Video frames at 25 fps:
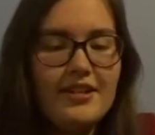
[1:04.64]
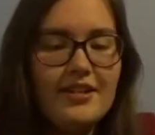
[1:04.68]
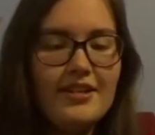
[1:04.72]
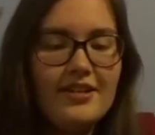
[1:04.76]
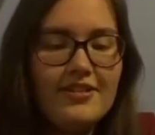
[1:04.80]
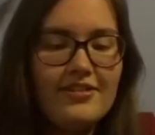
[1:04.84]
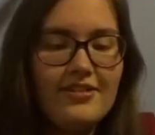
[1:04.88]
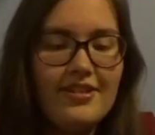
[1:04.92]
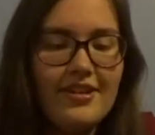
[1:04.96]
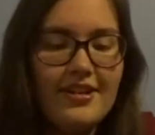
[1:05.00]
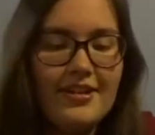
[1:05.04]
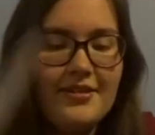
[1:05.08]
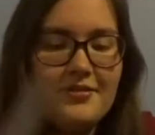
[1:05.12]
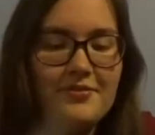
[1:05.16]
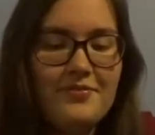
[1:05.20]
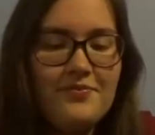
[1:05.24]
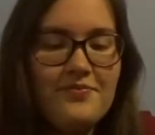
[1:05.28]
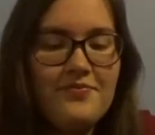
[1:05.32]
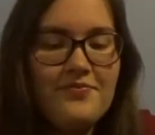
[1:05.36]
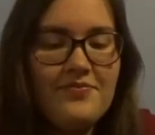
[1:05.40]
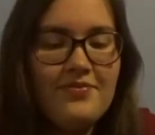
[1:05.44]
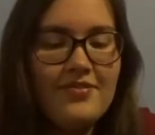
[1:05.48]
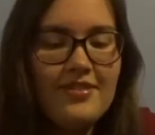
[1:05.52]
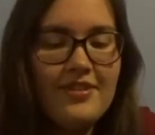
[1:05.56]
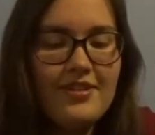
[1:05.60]
Right,
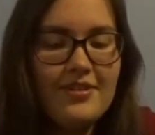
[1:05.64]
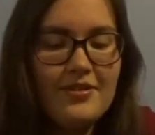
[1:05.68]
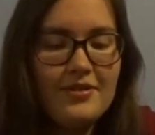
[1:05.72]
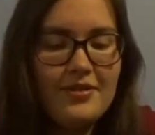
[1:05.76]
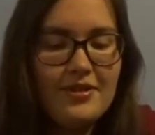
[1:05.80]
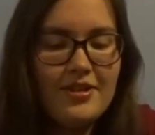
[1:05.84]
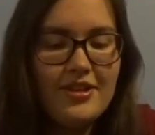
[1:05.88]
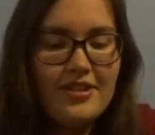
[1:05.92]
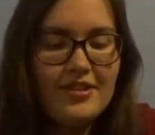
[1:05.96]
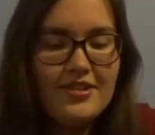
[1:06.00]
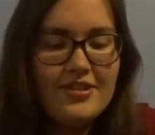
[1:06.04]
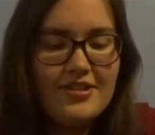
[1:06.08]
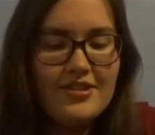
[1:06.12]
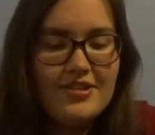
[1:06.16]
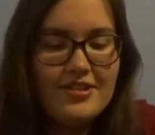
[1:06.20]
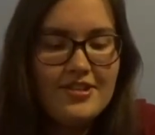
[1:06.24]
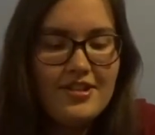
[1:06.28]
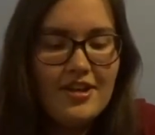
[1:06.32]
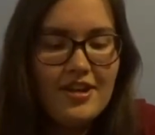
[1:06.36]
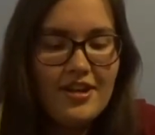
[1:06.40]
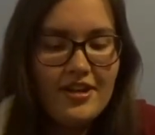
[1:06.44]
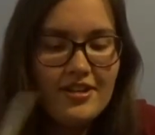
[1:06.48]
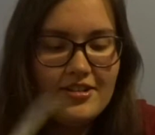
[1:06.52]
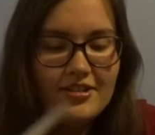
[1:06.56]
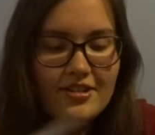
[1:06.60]
we're going to
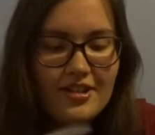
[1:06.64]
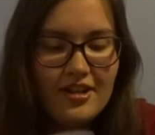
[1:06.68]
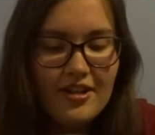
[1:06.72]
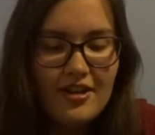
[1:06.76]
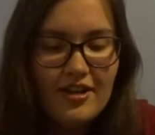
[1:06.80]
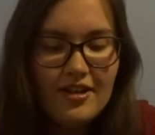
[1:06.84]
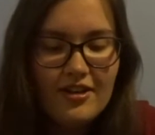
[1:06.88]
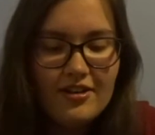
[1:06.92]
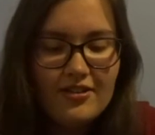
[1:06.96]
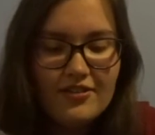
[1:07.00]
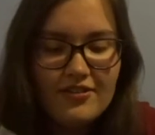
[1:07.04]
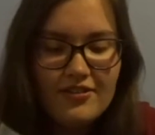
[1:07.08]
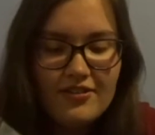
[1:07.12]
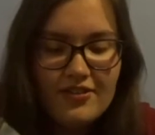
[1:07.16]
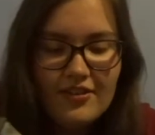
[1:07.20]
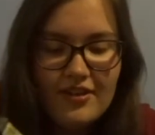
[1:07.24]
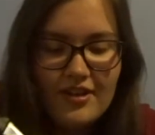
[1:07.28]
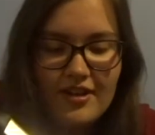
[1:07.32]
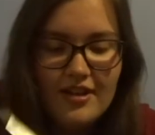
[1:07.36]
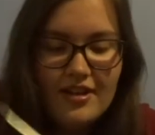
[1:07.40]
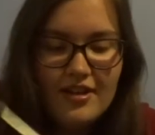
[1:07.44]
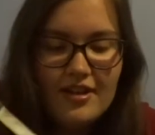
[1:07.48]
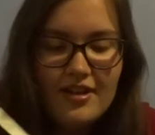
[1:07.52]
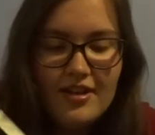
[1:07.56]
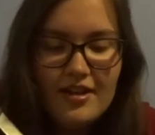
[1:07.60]
start off
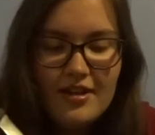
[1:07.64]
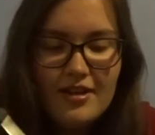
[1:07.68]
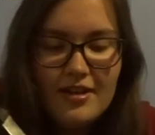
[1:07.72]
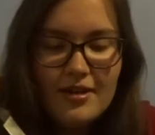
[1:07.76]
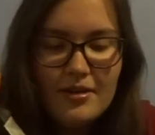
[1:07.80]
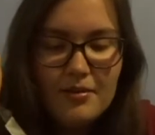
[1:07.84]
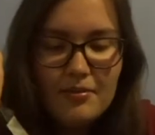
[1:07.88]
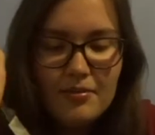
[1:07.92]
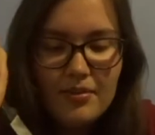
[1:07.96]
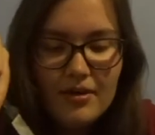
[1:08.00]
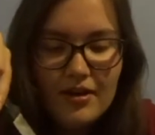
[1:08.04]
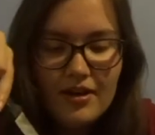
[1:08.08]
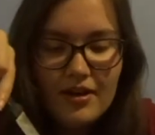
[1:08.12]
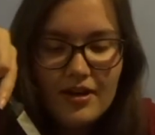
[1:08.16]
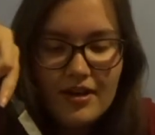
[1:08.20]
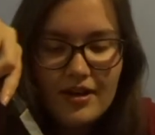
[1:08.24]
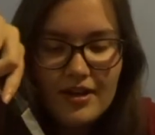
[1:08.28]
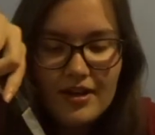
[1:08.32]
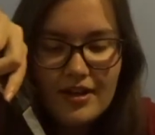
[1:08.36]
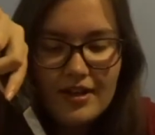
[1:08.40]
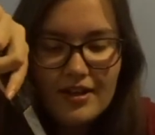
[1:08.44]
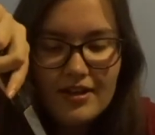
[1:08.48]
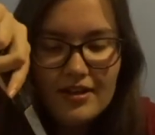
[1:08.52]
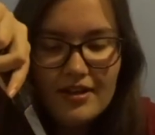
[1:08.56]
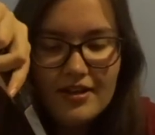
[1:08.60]

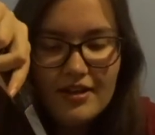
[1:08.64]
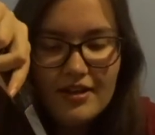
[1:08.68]
by